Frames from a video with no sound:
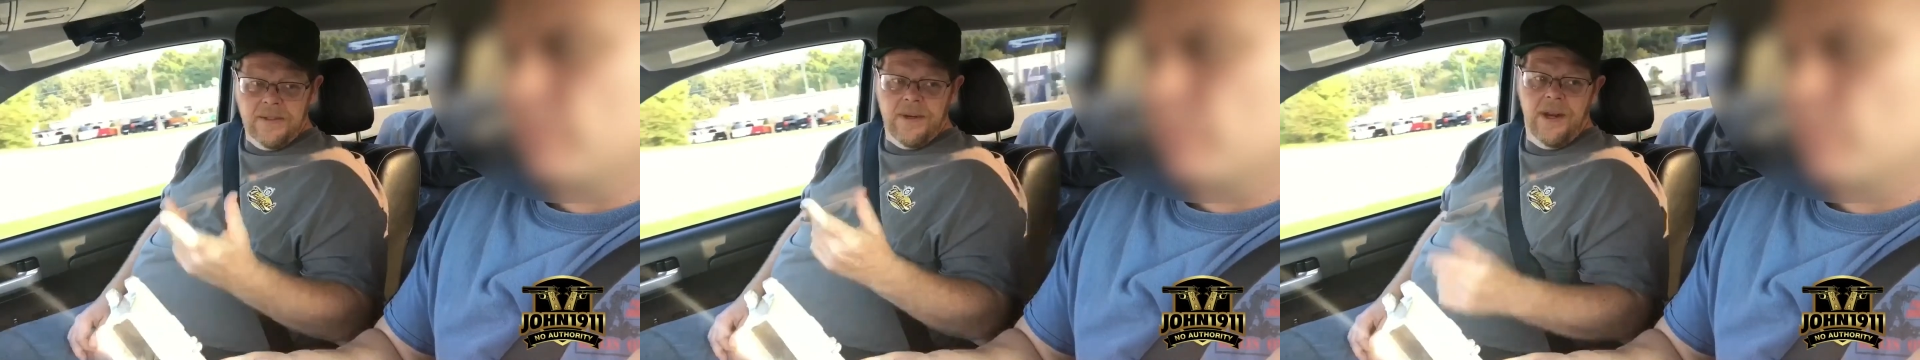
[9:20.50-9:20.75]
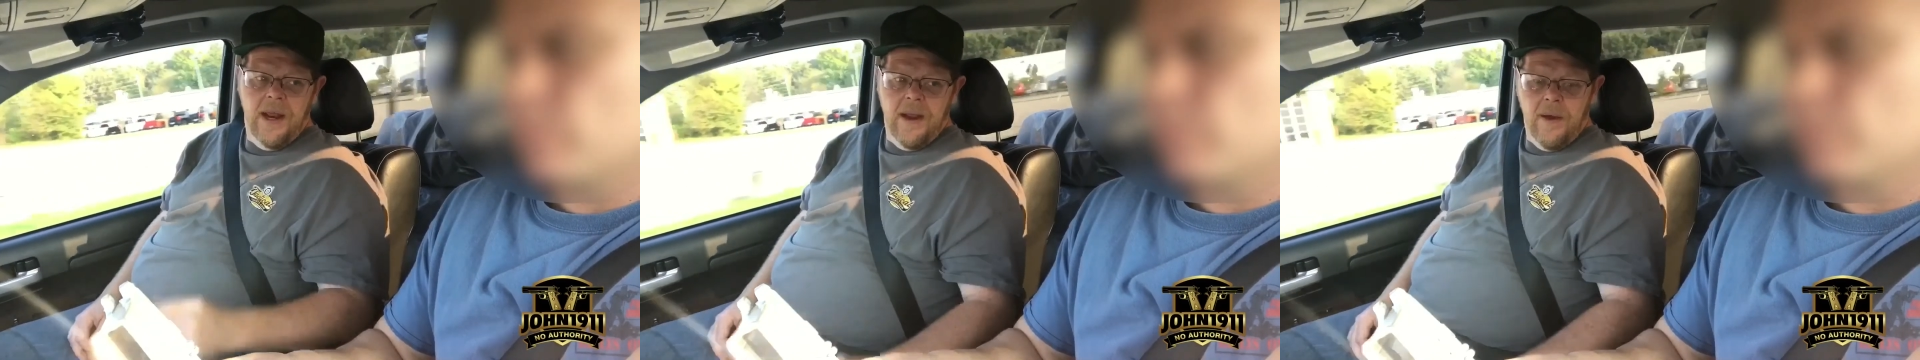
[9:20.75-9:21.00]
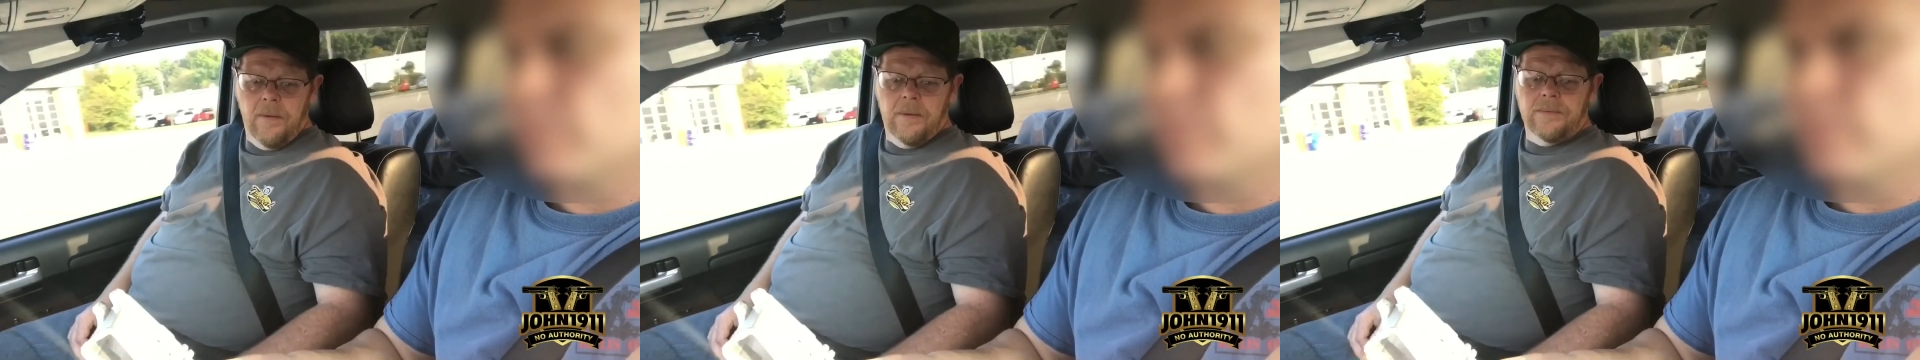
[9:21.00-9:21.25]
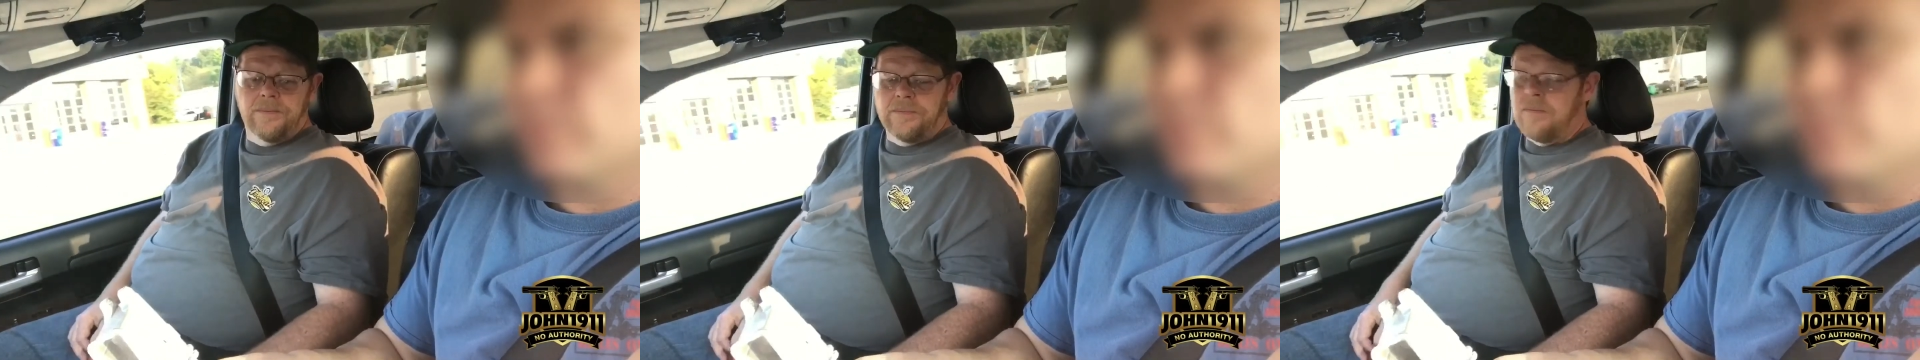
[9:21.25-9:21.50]
Yeah,
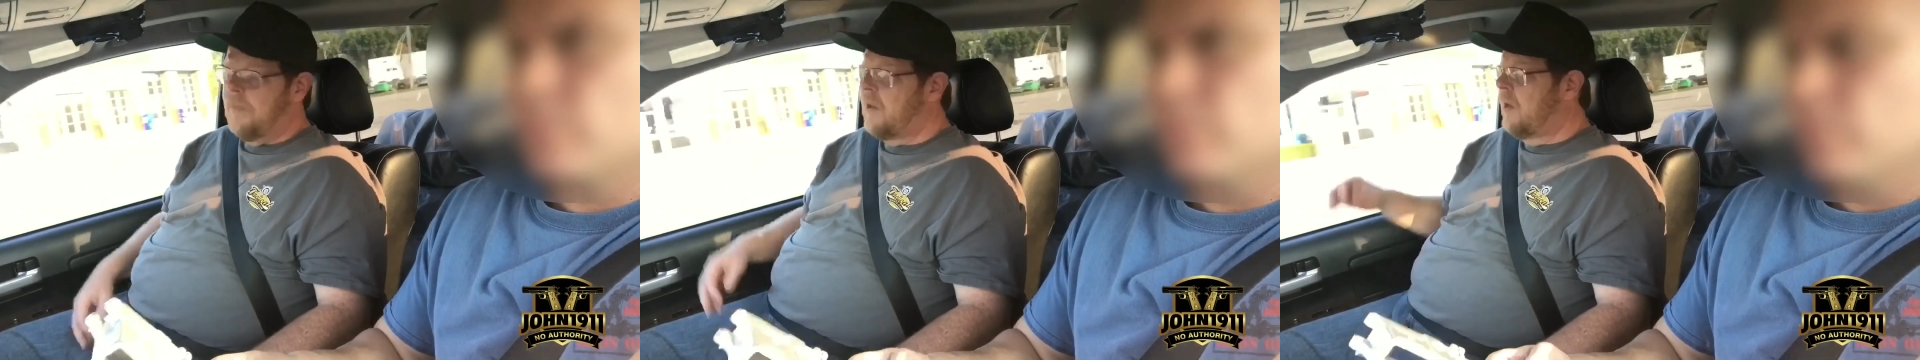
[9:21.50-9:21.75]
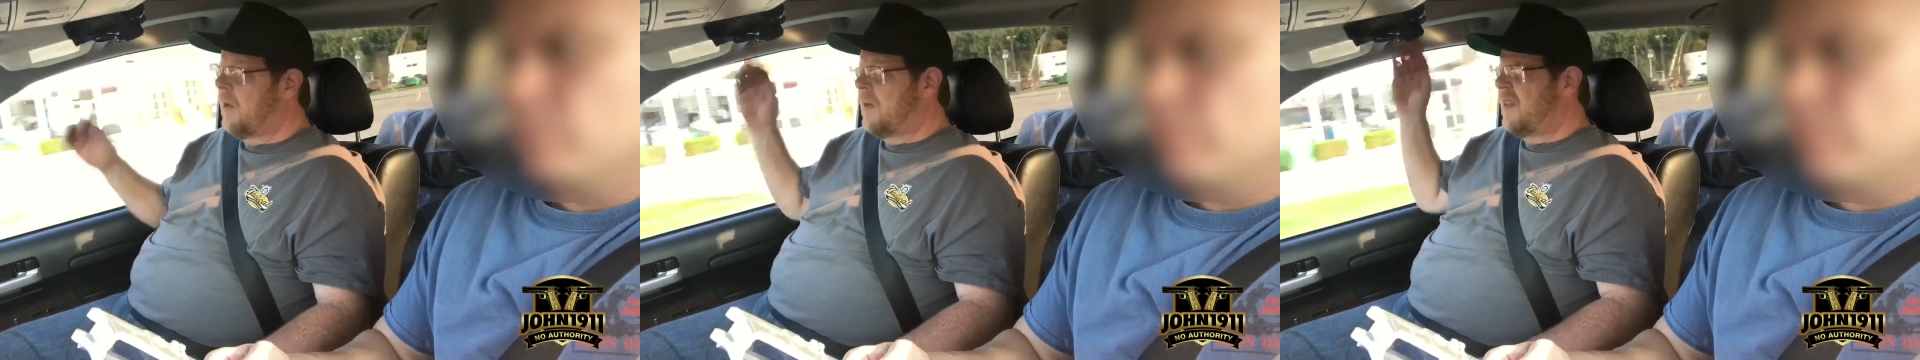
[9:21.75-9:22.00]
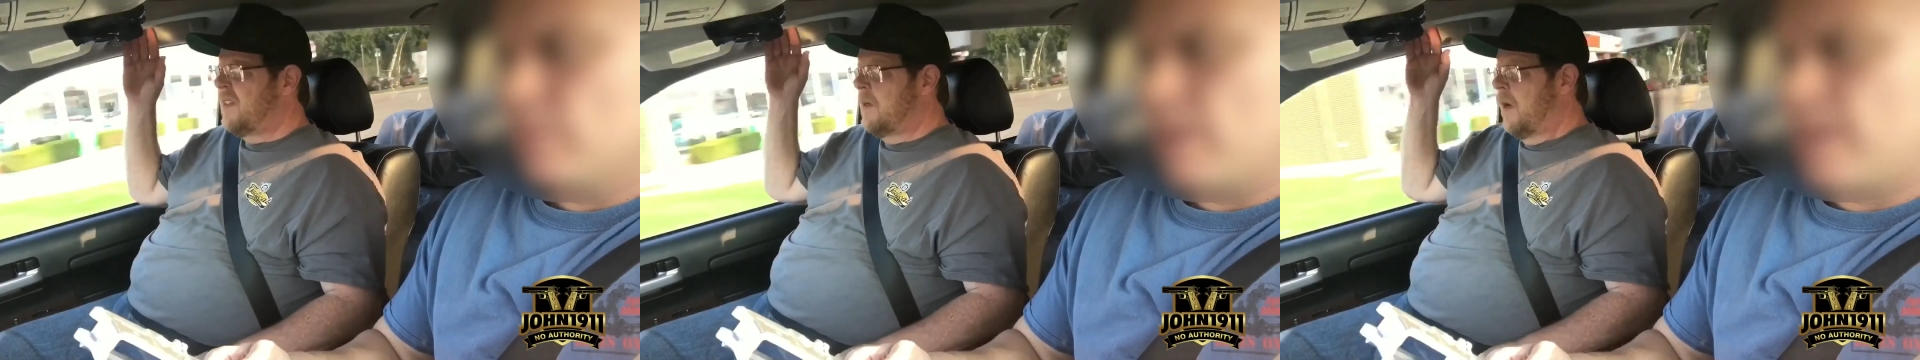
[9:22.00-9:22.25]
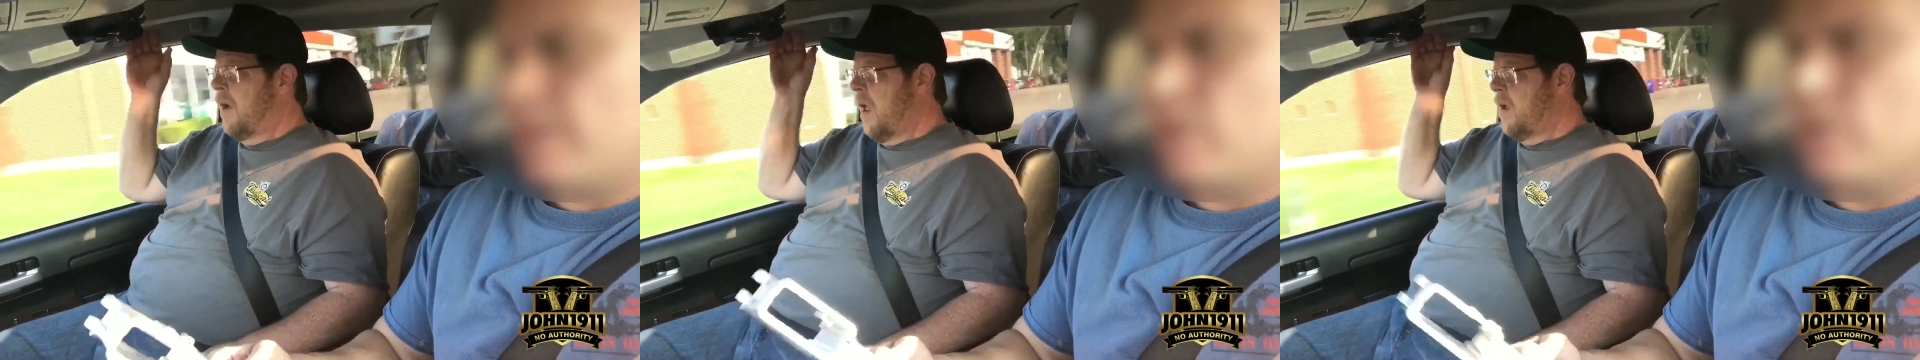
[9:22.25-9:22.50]

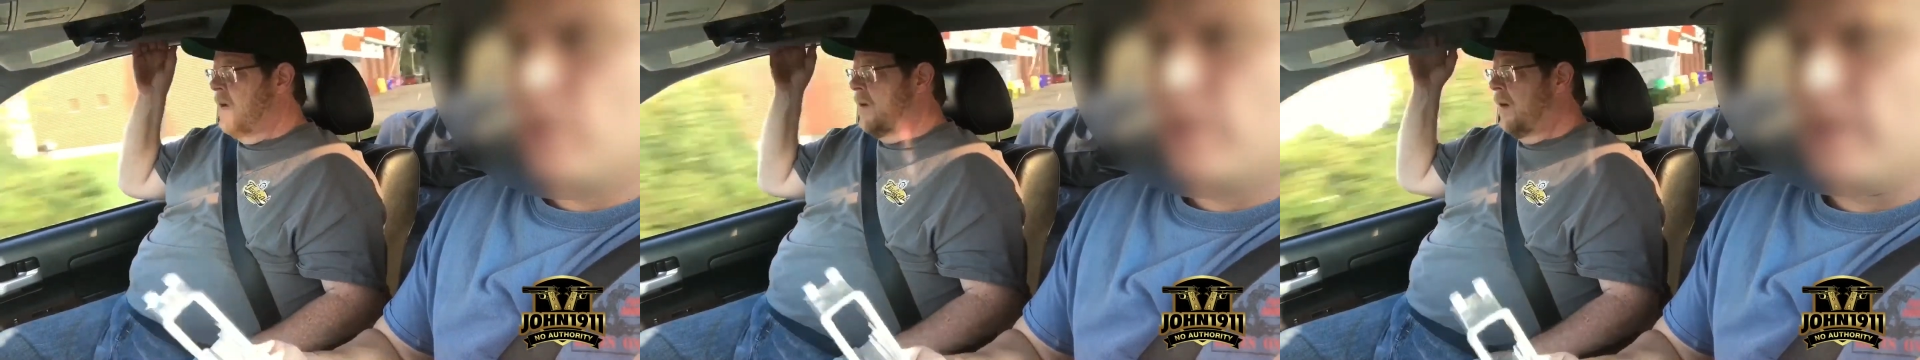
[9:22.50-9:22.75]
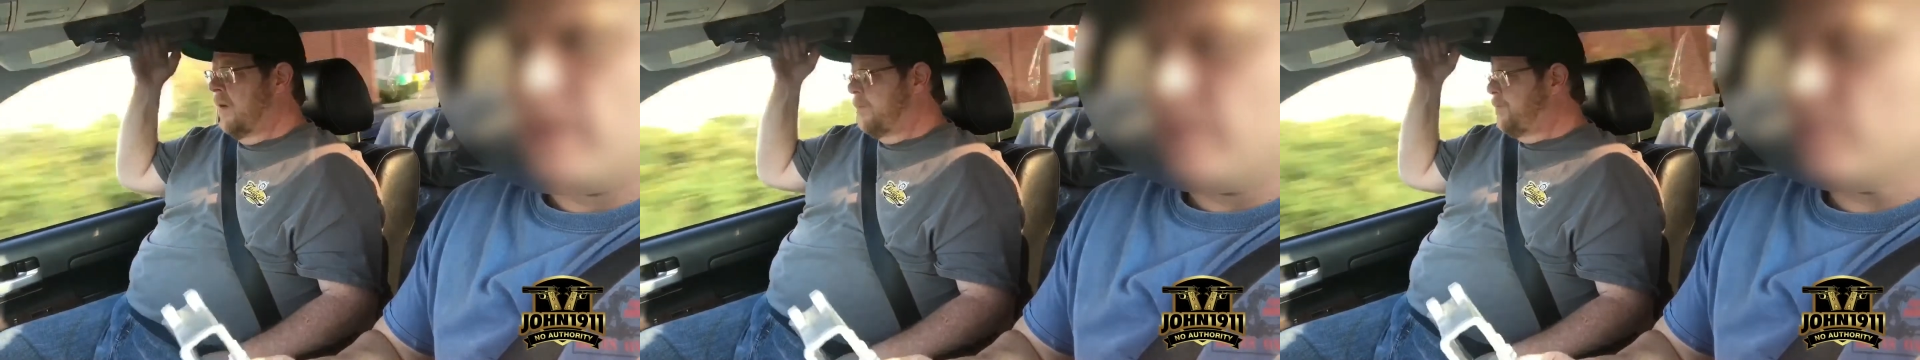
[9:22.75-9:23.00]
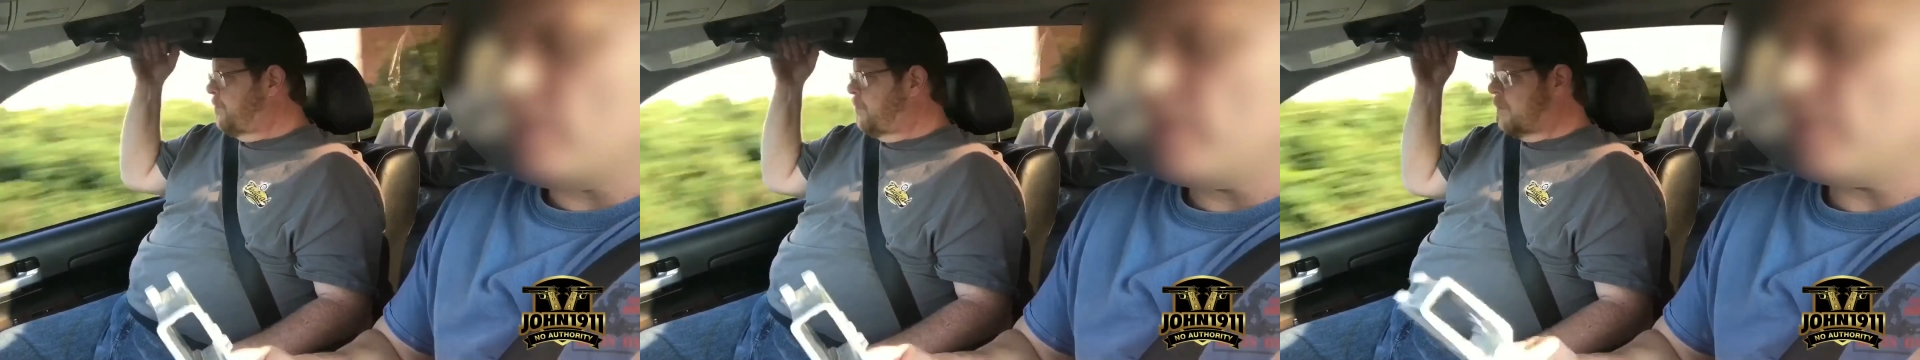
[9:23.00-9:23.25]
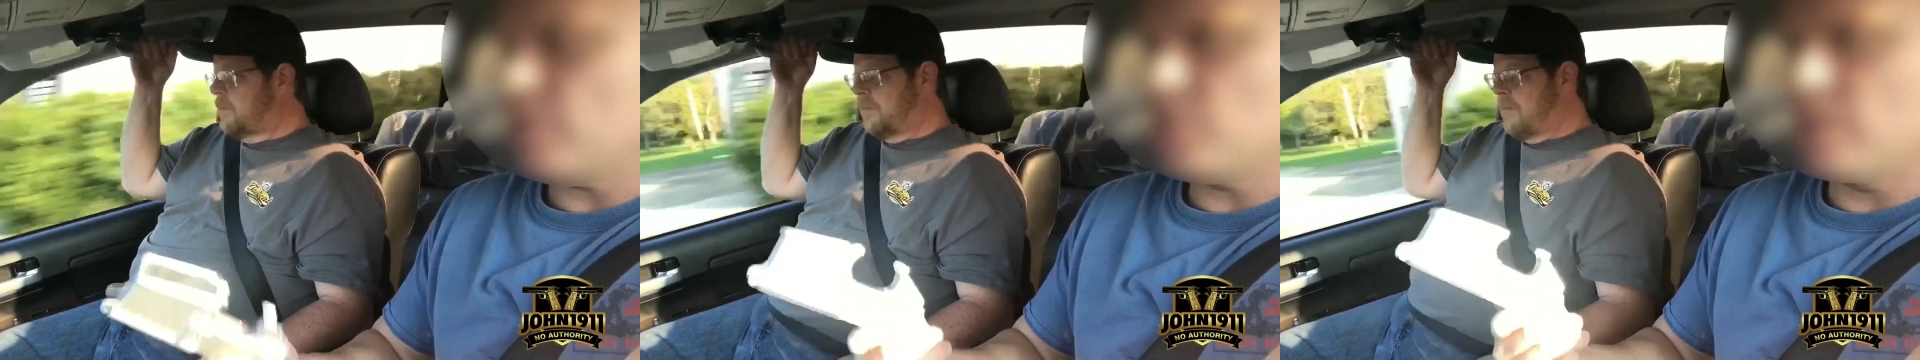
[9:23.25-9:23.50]
no hurry on it. So I
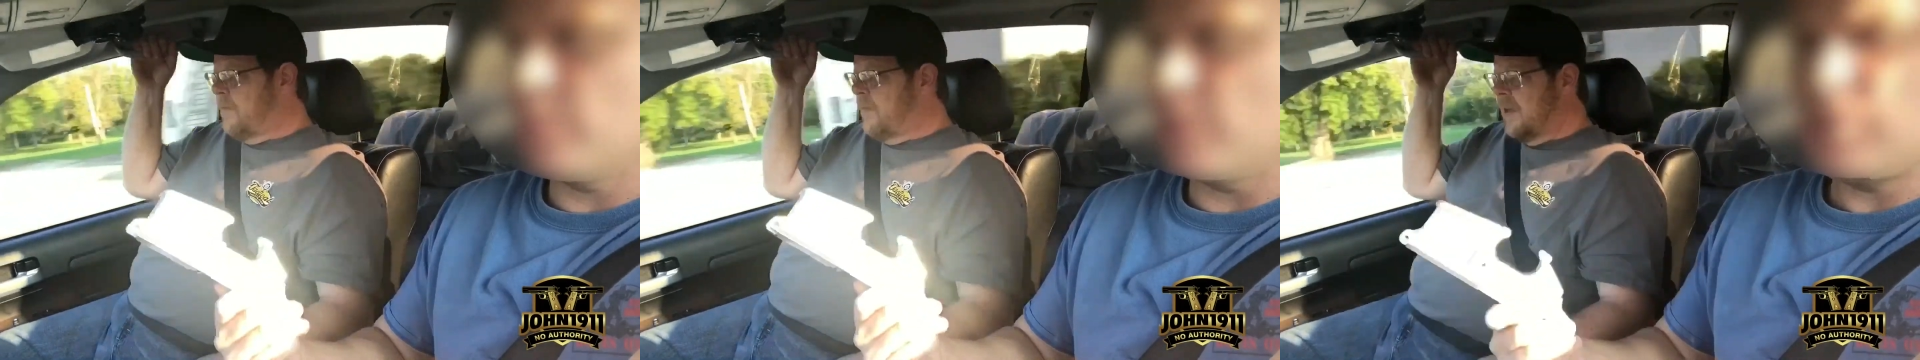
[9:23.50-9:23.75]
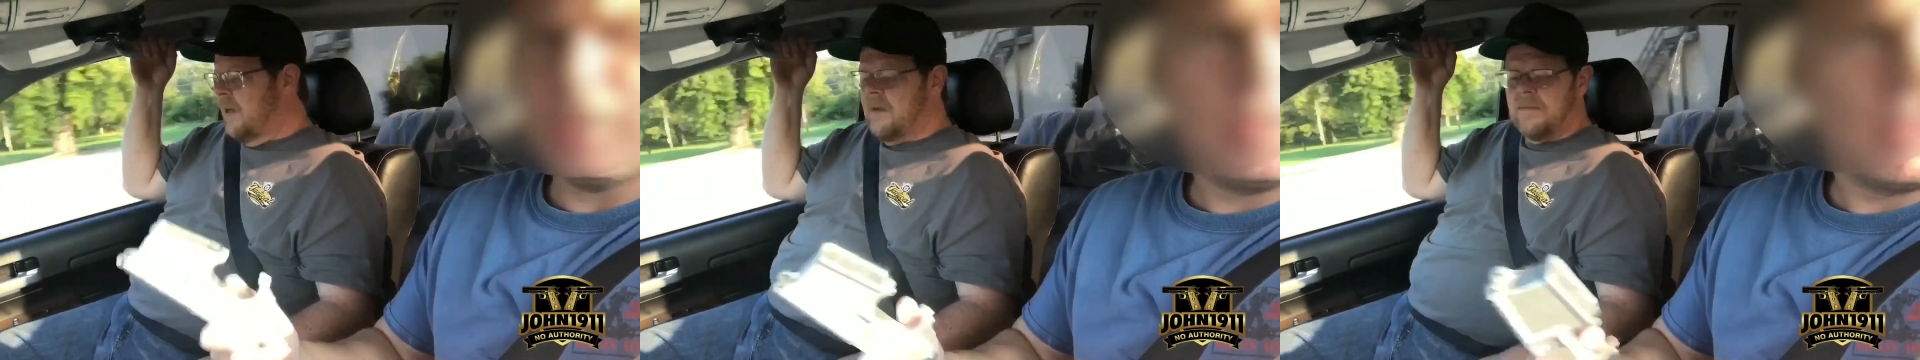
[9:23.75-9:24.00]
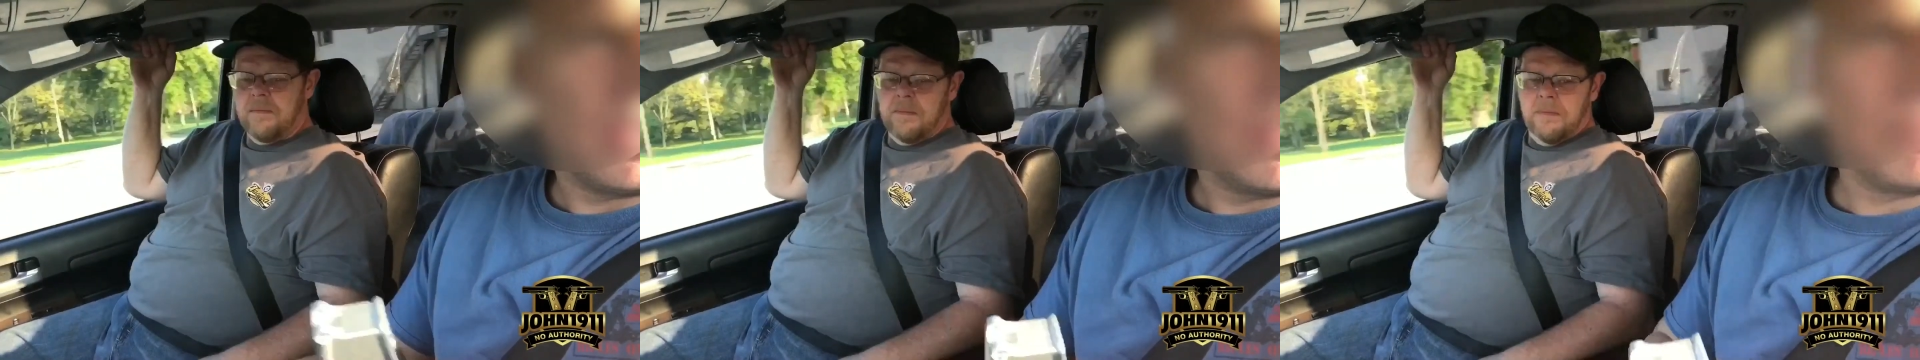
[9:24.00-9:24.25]
thought you'd appreciate that.